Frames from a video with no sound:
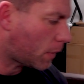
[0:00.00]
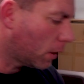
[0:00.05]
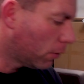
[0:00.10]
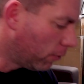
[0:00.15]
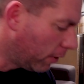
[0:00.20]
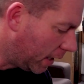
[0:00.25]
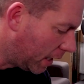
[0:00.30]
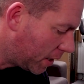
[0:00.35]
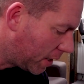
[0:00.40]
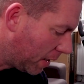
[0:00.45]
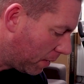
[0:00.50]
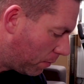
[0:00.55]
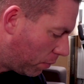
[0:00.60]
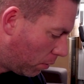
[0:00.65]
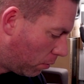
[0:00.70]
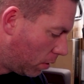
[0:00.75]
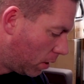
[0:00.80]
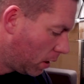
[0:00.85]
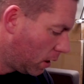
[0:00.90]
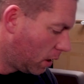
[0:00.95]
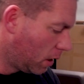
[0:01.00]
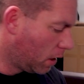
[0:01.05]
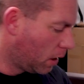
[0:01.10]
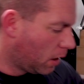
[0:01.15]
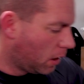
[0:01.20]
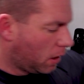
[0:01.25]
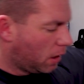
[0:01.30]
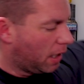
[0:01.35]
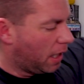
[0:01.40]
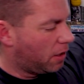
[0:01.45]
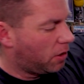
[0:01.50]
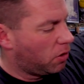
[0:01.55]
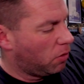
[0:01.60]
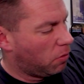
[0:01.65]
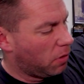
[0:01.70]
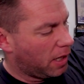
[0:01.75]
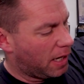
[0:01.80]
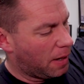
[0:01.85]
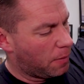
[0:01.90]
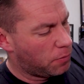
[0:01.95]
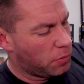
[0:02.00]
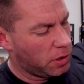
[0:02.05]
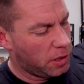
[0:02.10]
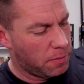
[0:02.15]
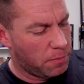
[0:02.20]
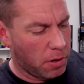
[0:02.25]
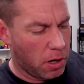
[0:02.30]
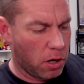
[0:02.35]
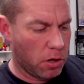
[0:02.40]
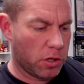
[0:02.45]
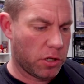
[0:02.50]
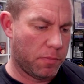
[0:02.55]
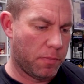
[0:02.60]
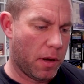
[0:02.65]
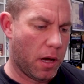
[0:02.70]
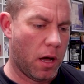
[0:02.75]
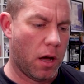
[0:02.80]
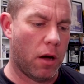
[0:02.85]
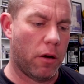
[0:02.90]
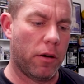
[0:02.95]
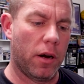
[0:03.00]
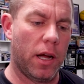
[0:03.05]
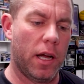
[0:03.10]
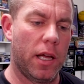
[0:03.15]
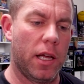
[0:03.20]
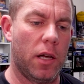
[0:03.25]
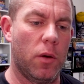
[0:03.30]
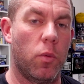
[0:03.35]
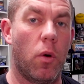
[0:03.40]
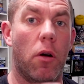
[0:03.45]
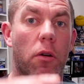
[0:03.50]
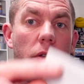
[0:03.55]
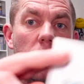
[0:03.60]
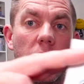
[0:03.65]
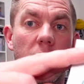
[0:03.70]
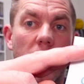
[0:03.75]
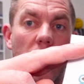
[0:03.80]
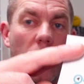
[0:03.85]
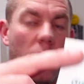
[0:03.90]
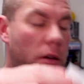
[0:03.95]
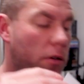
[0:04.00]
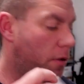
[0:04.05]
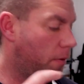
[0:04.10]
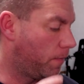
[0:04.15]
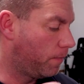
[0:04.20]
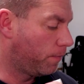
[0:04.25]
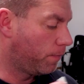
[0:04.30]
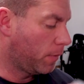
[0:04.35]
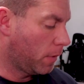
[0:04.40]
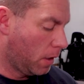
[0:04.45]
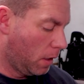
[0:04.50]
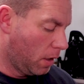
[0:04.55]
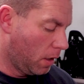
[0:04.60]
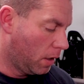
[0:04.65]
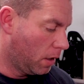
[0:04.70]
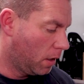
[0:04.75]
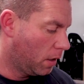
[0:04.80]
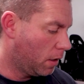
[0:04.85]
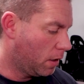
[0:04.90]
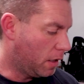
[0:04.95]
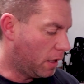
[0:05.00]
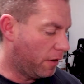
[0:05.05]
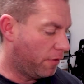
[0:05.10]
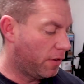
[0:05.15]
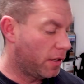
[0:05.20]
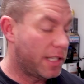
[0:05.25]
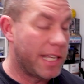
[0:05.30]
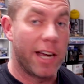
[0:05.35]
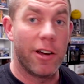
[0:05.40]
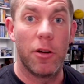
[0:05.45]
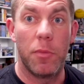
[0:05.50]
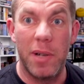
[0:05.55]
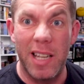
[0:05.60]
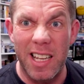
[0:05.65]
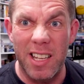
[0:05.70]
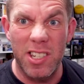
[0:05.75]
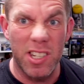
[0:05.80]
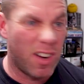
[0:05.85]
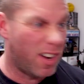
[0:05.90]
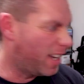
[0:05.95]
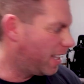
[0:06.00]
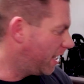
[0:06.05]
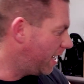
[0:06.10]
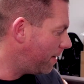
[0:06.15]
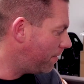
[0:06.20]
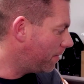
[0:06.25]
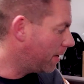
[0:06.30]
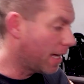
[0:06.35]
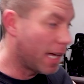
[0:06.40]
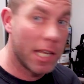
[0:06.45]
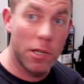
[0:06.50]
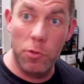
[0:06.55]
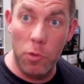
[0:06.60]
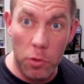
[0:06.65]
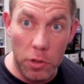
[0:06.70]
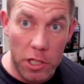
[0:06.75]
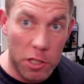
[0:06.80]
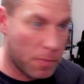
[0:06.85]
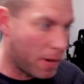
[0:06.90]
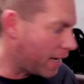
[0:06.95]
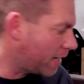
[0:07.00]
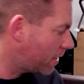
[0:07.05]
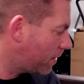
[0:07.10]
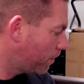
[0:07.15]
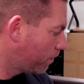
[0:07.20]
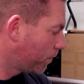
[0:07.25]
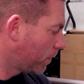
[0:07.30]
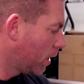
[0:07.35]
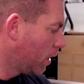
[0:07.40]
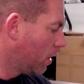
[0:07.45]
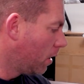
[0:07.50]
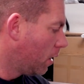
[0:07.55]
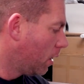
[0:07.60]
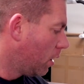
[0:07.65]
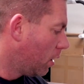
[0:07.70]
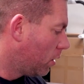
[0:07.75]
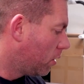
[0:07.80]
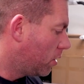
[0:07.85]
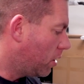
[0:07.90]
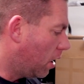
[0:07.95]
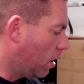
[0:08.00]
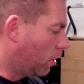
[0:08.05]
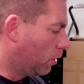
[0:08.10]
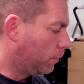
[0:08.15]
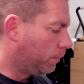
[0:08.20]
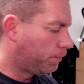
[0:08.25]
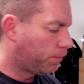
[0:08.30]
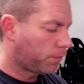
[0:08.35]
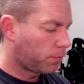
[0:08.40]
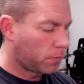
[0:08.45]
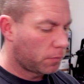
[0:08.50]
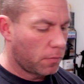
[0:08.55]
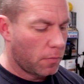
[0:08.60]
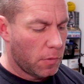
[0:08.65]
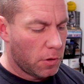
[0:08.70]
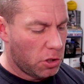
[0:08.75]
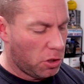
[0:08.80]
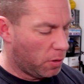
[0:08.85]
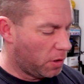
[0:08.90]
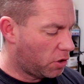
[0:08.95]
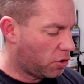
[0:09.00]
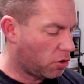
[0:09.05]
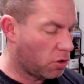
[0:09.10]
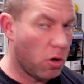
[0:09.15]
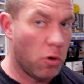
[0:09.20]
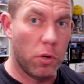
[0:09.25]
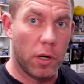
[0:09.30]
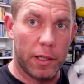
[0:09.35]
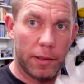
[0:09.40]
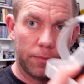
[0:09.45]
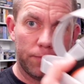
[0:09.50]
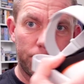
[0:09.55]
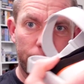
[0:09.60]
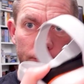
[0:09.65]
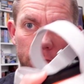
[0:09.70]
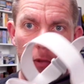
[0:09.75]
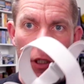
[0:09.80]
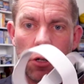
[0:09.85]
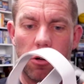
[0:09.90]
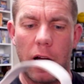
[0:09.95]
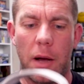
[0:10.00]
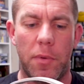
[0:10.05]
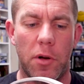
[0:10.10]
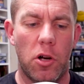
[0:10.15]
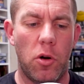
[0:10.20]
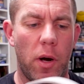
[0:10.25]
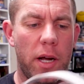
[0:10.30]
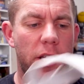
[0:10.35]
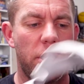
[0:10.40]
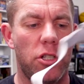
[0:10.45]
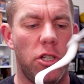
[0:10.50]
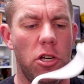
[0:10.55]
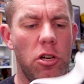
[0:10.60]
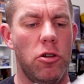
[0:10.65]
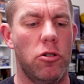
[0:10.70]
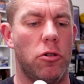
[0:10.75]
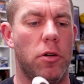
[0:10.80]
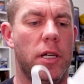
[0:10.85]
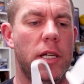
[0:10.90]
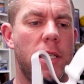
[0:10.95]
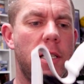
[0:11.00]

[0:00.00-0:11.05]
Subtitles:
Really simple. That's all that comes in the box, bar a warranty card. Nothing terribly exciting there, as we would expect. So, to install it, grab a Quest 2,